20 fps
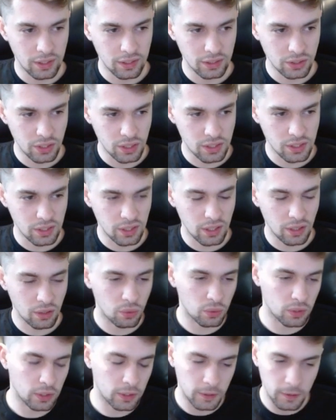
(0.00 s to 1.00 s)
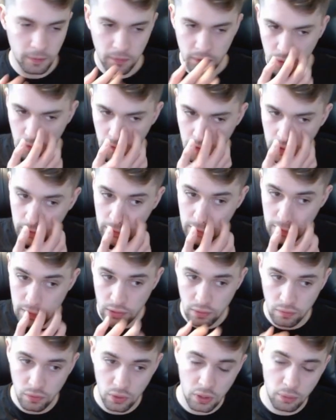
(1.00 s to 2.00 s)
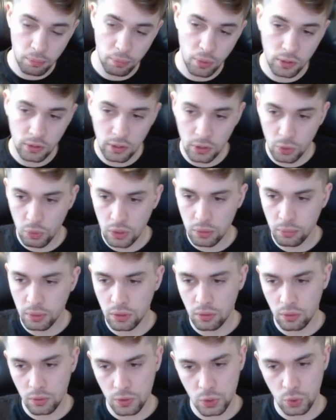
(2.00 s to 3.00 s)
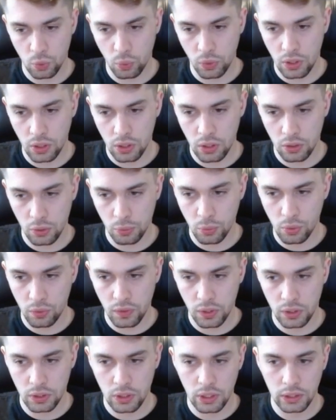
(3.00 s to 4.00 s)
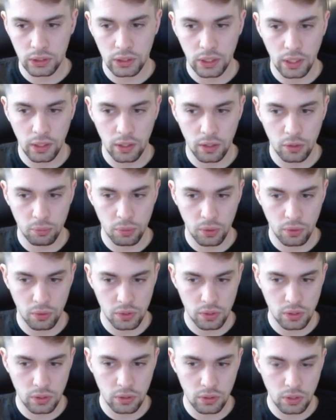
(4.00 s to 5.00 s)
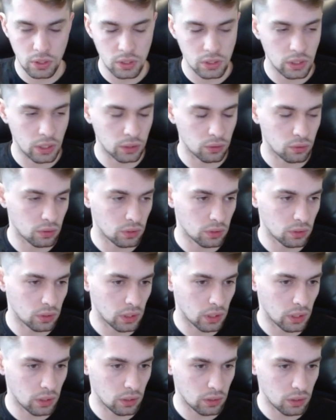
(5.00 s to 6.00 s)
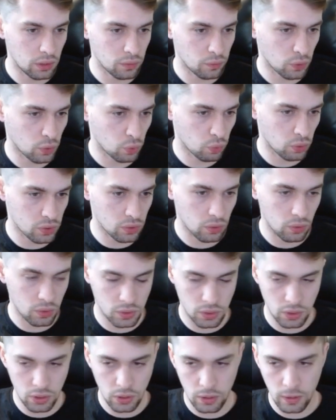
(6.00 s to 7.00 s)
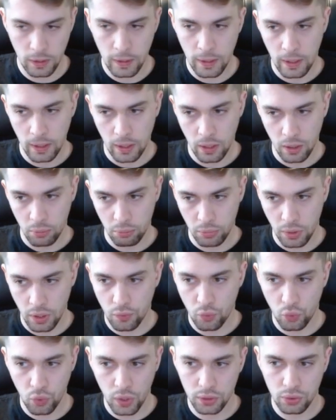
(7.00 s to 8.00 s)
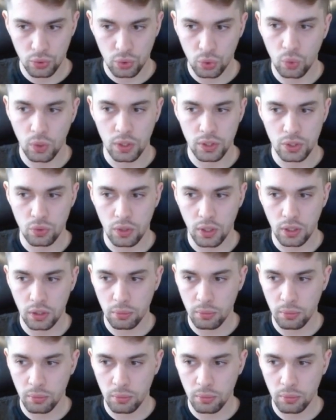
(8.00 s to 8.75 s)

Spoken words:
just now defined as a very important one, but also we are removing the attacker because this knight on e4 was also a big threat to us, right?